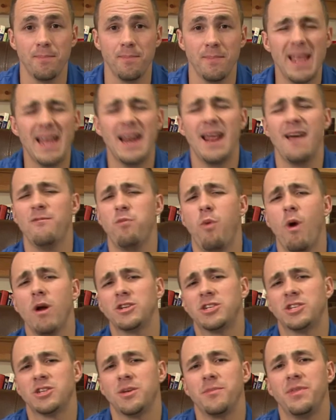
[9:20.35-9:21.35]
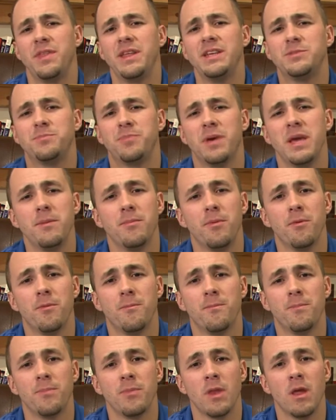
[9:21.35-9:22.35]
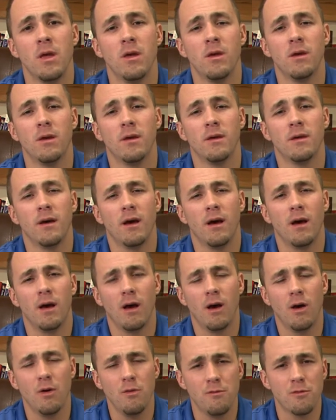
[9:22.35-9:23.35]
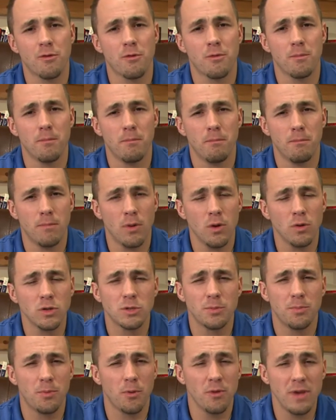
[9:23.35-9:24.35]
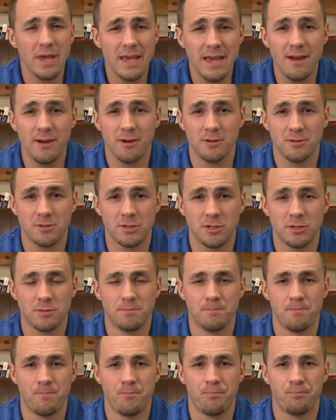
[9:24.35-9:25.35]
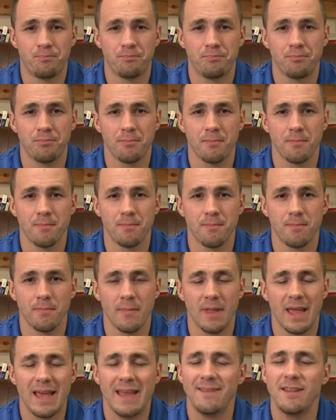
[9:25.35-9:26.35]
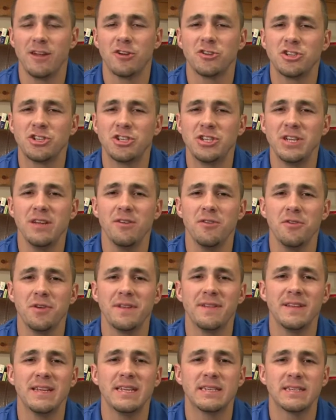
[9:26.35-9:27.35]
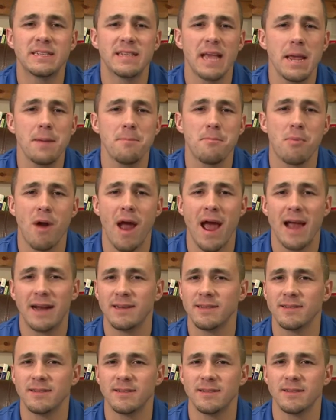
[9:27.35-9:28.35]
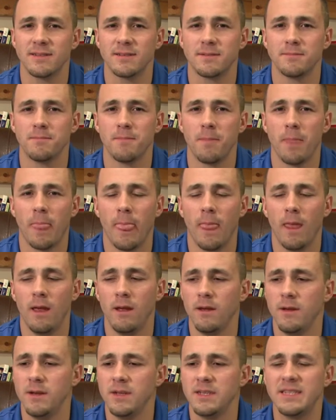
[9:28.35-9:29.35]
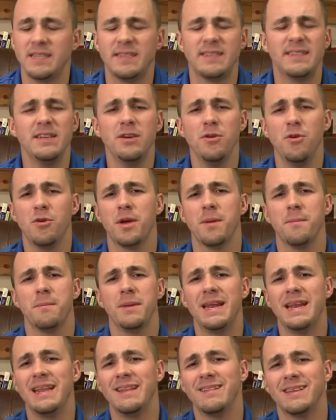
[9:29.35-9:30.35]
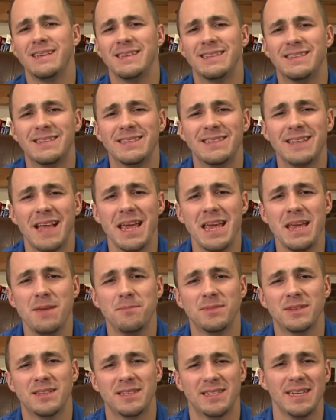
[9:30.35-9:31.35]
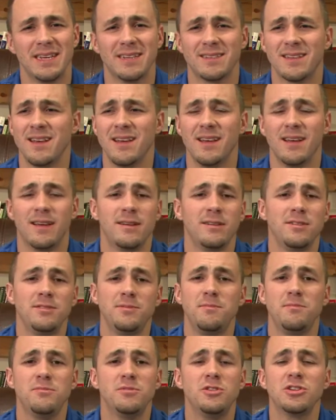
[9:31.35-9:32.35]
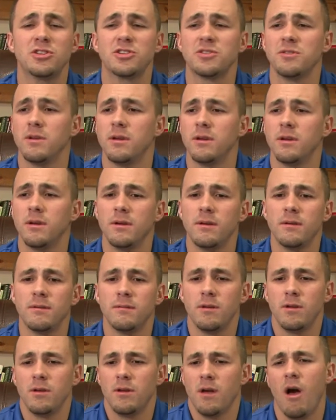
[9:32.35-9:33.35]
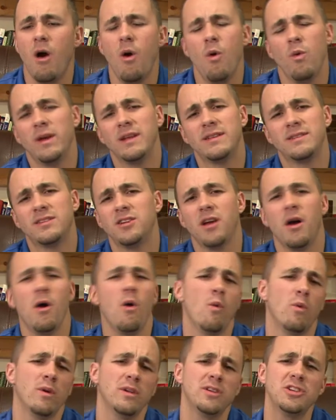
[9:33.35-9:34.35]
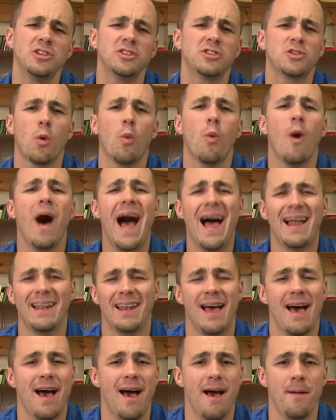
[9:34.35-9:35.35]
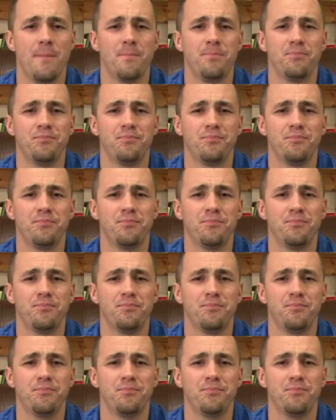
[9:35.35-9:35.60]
And I've watched some of these people over multiple years. And they're still in these same practices, still committing these same sins. Just, oh, it's, oh, it's just a white lie.